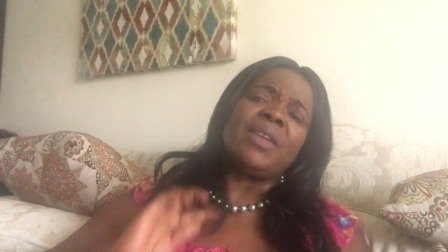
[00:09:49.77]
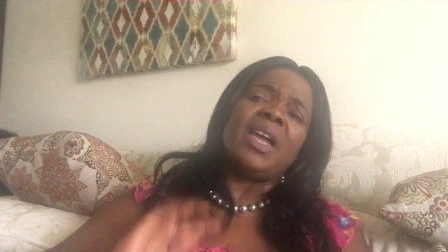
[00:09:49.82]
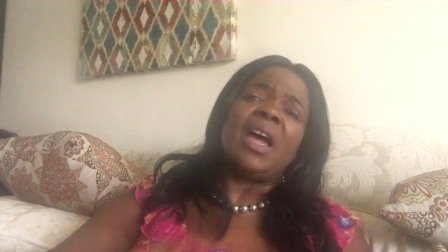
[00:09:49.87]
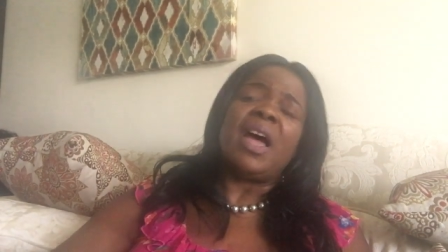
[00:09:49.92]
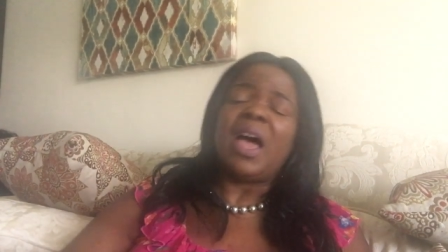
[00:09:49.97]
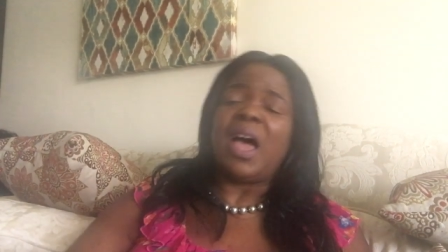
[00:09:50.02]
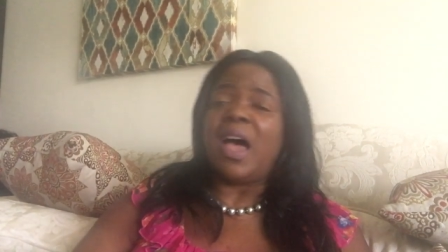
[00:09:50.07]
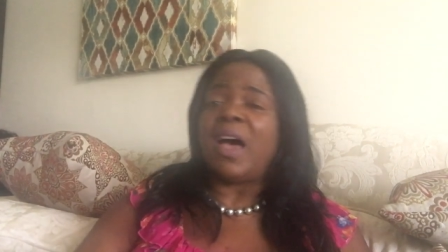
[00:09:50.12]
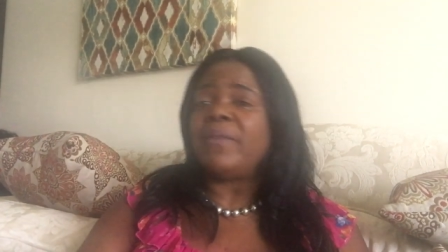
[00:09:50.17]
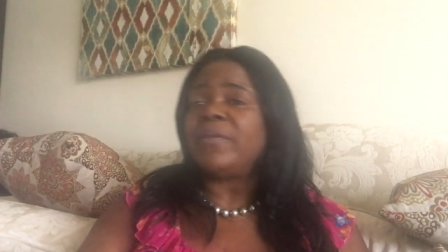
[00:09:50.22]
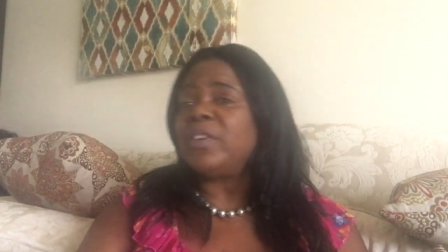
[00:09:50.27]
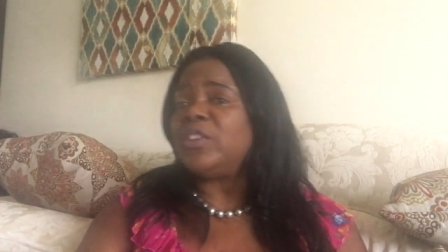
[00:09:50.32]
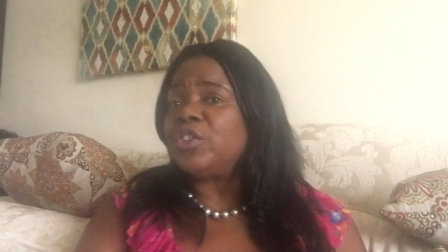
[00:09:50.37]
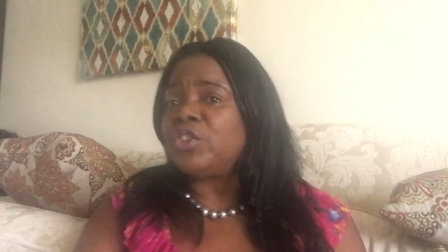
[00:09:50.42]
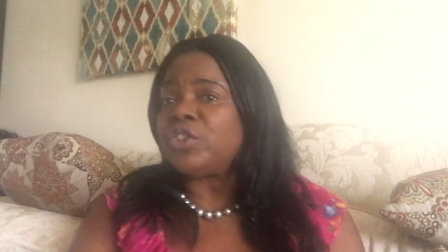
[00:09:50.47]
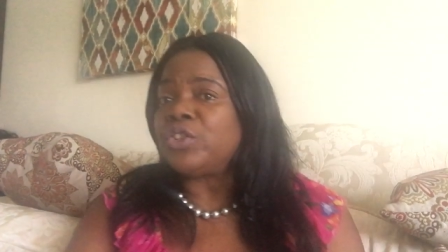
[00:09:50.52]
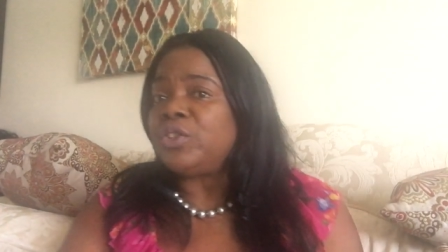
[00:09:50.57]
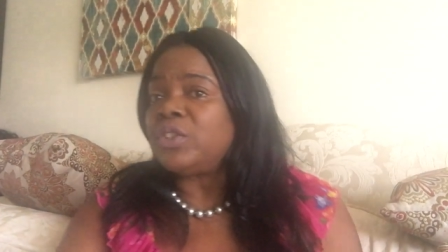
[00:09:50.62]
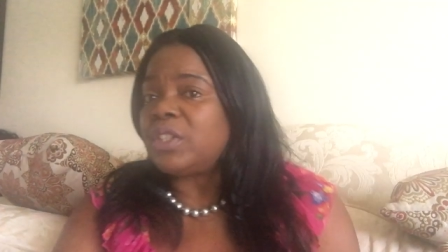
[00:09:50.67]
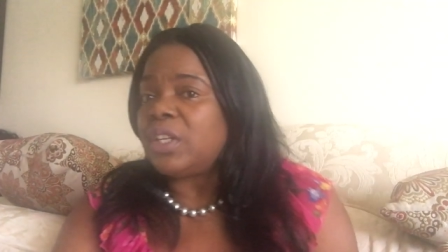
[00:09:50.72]
having
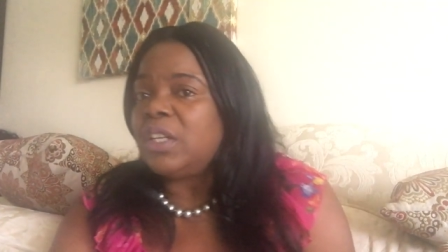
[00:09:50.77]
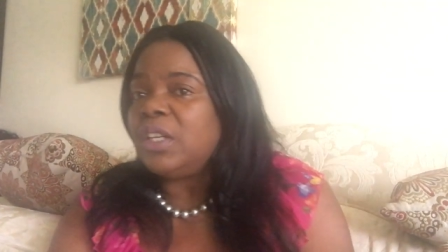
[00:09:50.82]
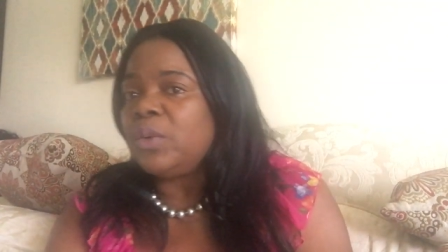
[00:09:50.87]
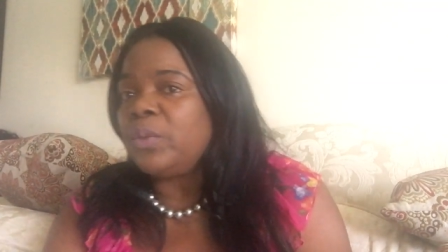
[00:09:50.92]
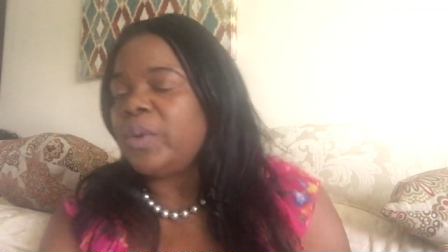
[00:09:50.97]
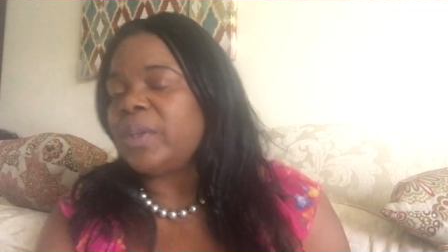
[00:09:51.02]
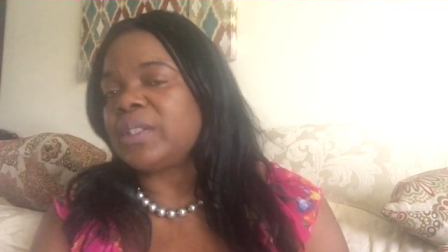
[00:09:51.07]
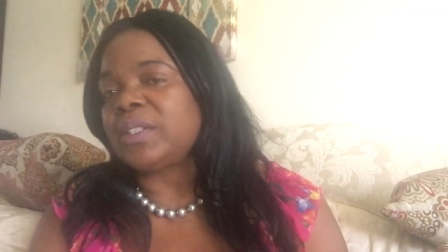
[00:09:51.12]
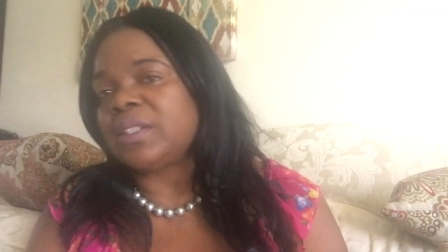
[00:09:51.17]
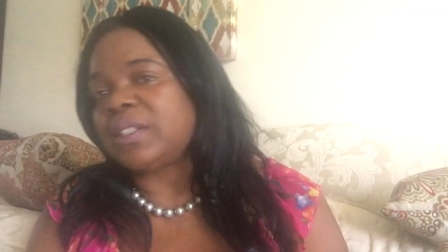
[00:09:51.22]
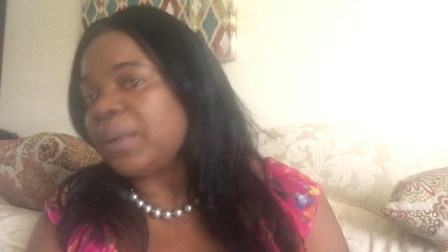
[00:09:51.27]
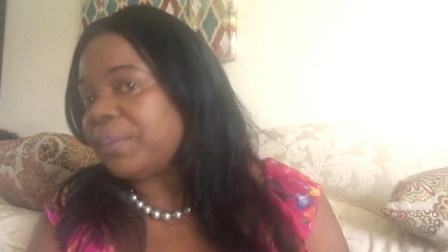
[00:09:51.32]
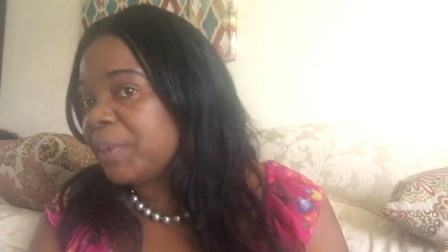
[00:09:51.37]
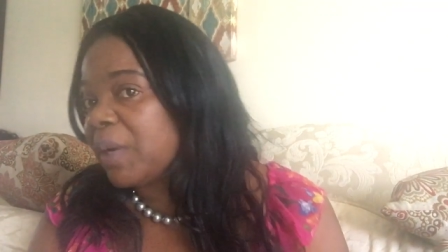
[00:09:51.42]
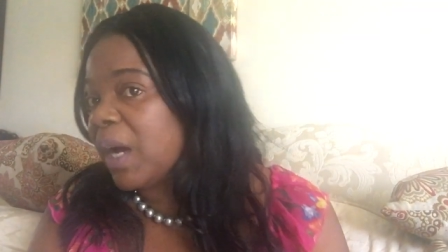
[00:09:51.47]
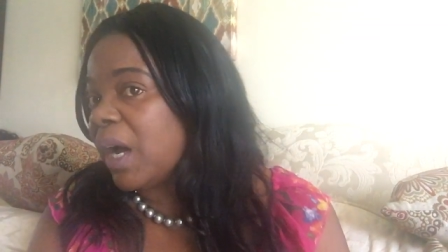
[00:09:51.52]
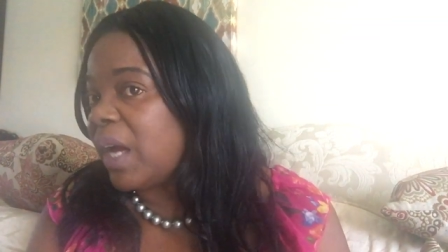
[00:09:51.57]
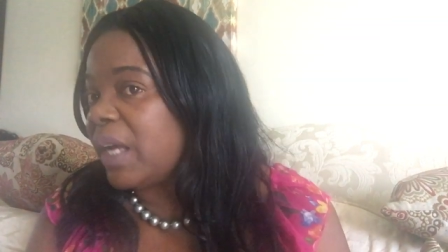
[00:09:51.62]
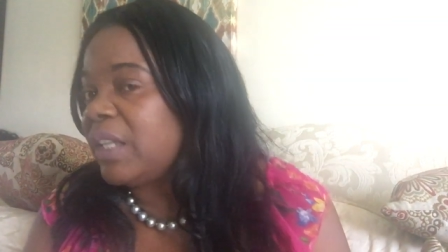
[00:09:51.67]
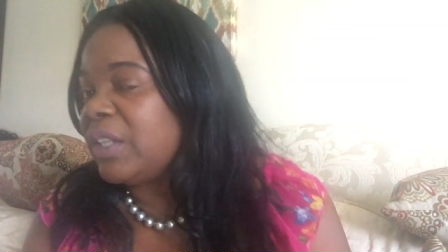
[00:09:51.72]
to deal with some
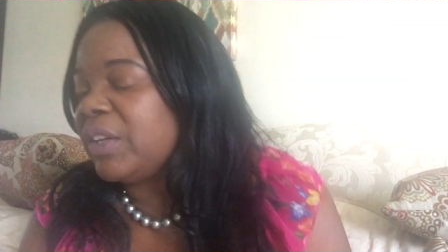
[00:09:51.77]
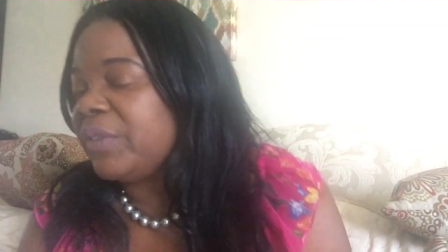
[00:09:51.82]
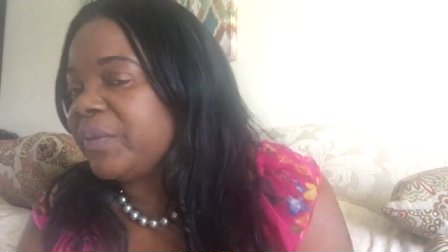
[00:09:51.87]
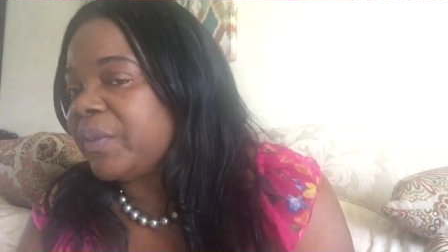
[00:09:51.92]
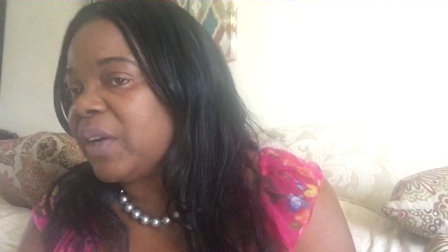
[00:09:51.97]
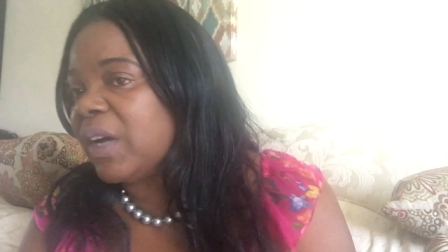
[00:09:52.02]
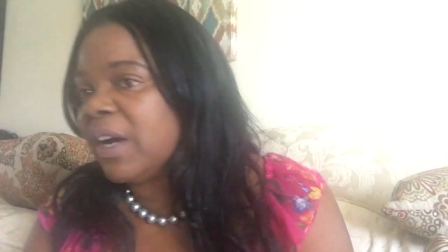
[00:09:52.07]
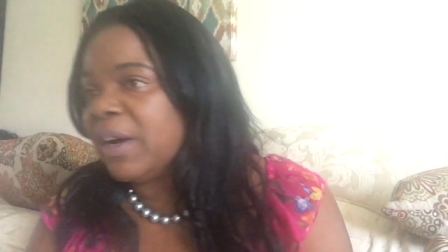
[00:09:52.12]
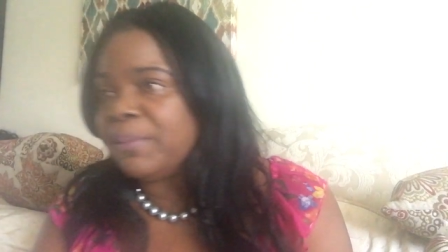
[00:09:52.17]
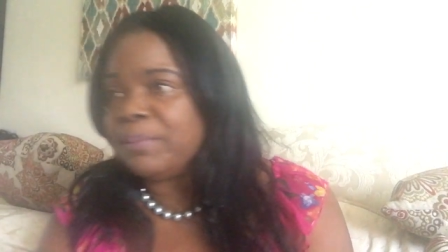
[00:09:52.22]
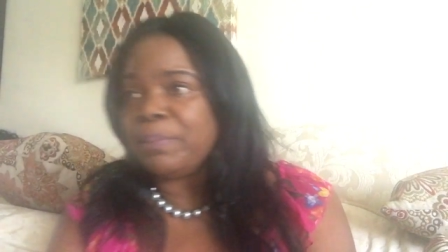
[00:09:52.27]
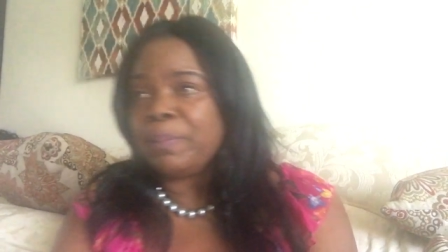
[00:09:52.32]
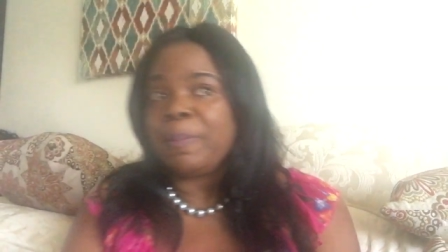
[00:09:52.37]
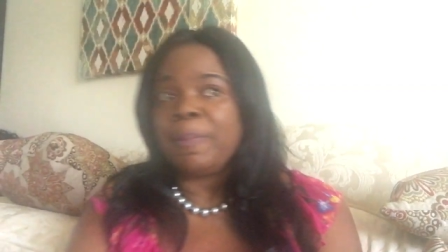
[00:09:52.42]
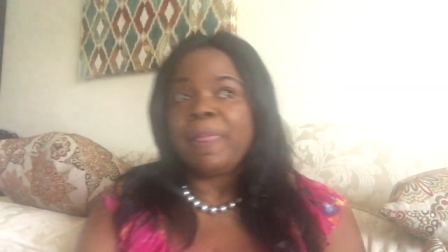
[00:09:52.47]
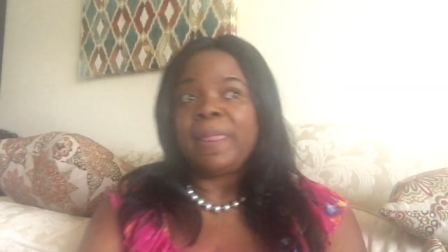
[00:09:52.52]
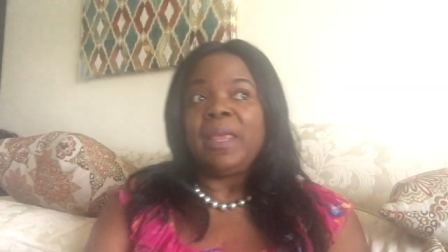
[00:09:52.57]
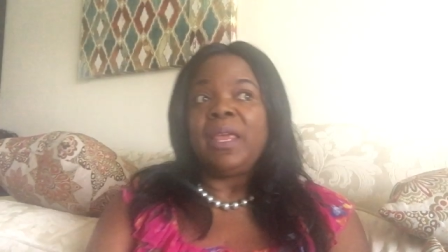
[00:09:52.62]
kind of um,